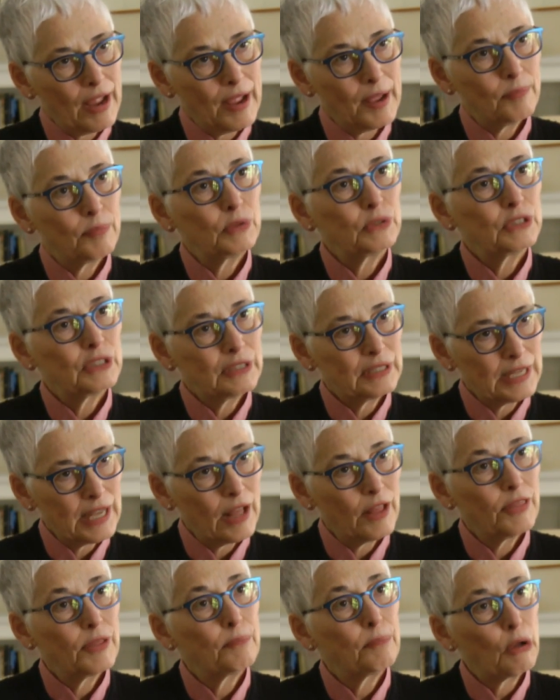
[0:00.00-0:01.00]
able to
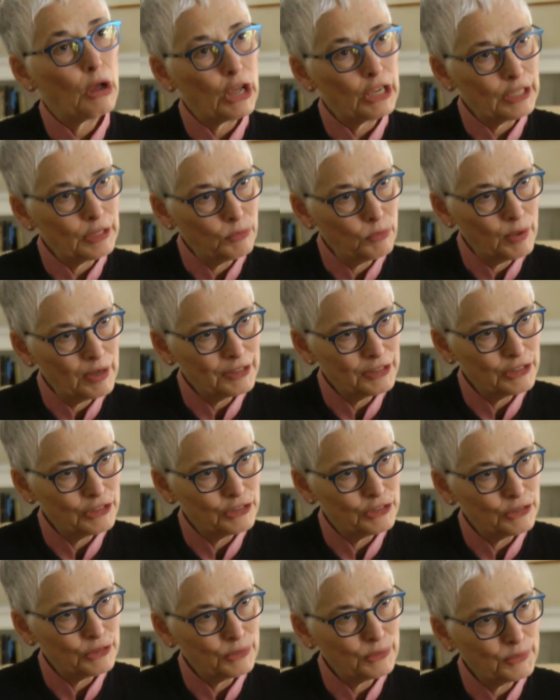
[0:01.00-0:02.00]
tell the body what to
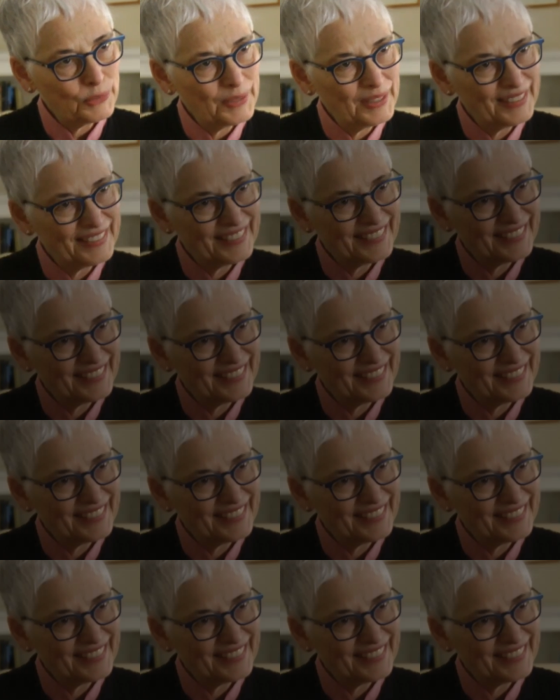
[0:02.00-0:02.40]
do.